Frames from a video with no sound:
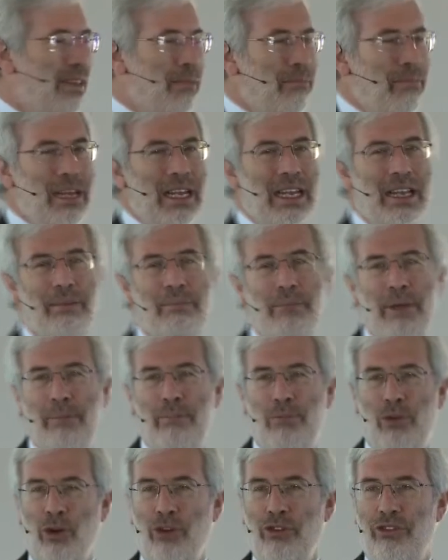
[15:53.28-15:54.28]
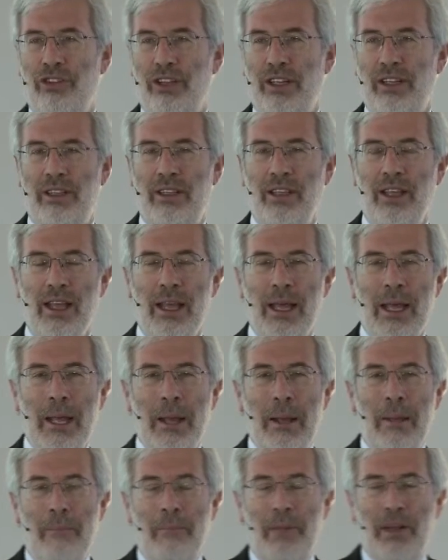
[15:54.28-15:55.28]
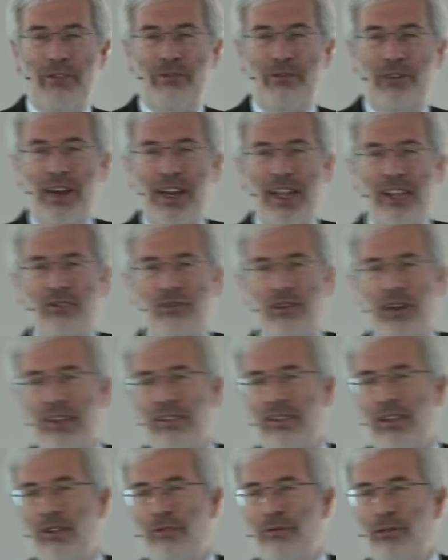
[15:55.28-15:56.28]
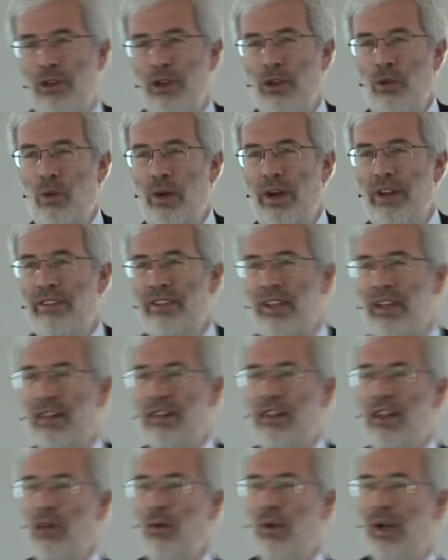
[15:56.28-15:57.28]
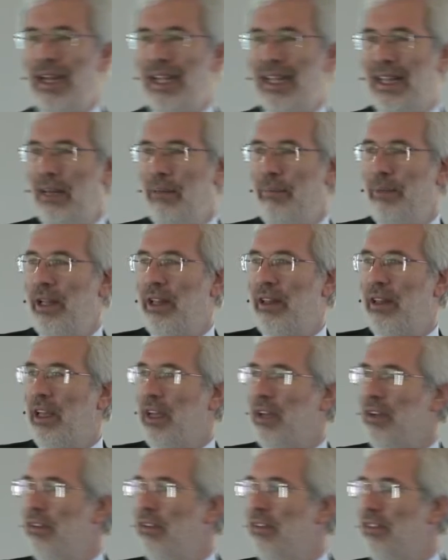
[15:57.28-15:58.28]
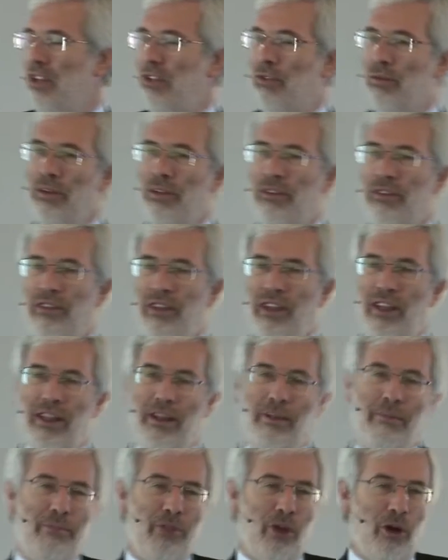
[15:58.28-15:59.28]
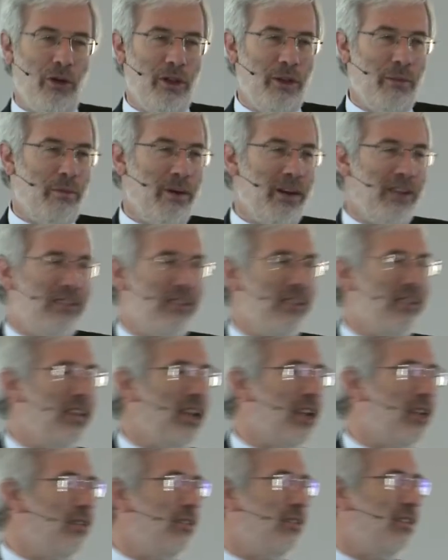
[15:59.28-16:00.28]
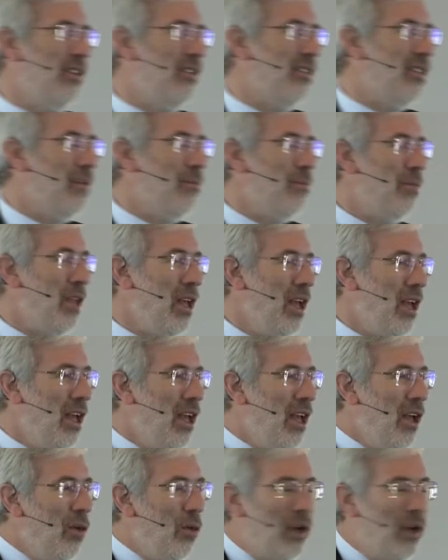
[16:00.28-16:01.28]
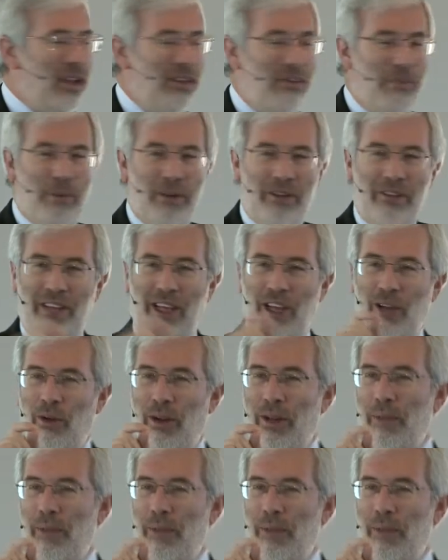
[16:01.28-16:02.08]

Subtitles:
million per project. But very interesting for the ones that know a little bit the constituency, the Brussels ecosystem. What is particularly